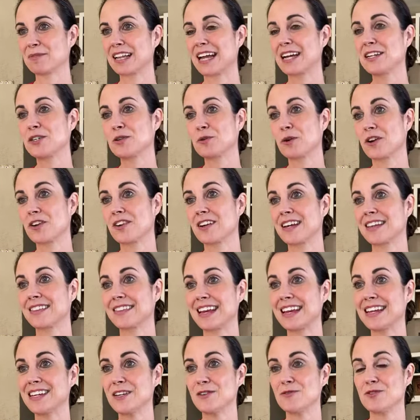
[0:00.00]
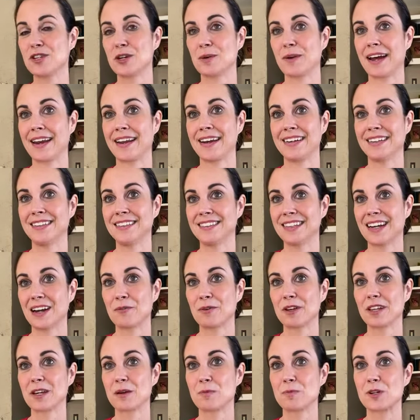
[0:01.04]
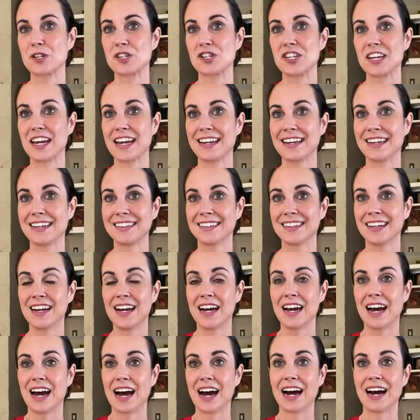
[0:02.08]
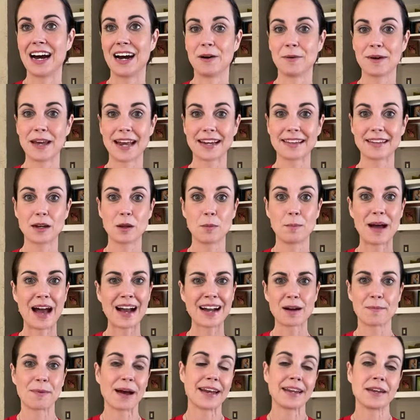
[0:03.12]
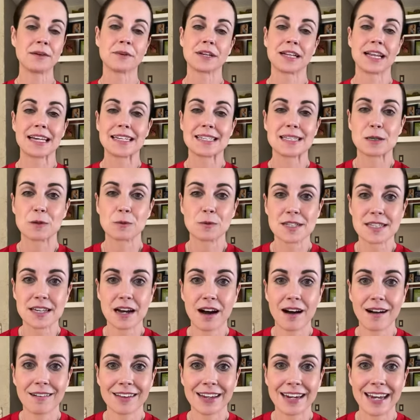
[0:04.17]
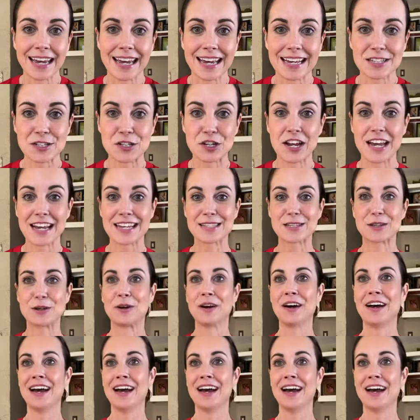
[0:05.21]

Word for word: glad you ordered it. Thank you, Joanna. I really appreciate it. Uh, we had a little backup. I didn't realize it was a holiday yesterday, so